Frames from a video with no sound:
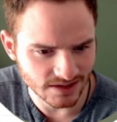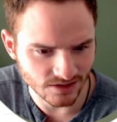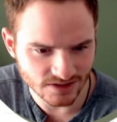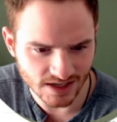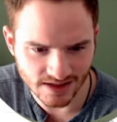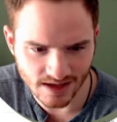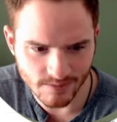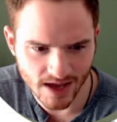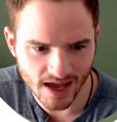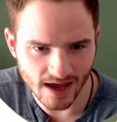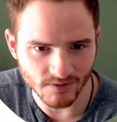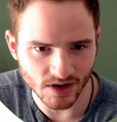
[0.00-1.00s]
It looks like they
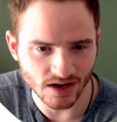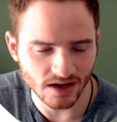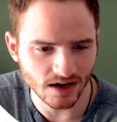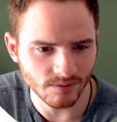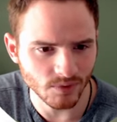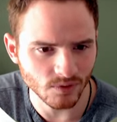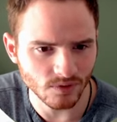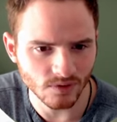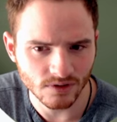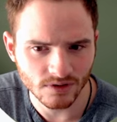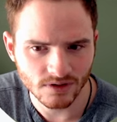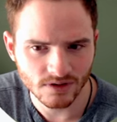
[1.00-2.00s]
may have a couple